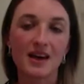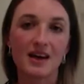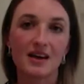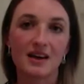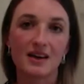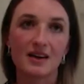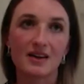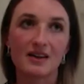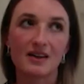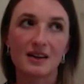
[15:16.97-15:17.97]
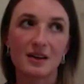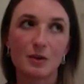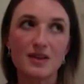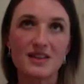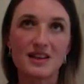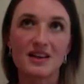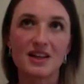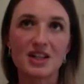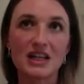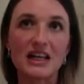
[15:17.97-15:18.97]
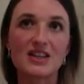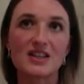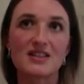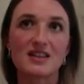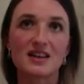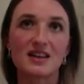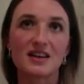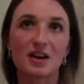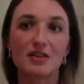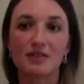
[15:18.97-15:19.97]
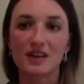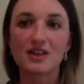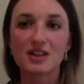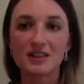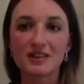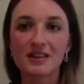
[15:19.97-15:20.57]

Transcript: It was initially just a conviction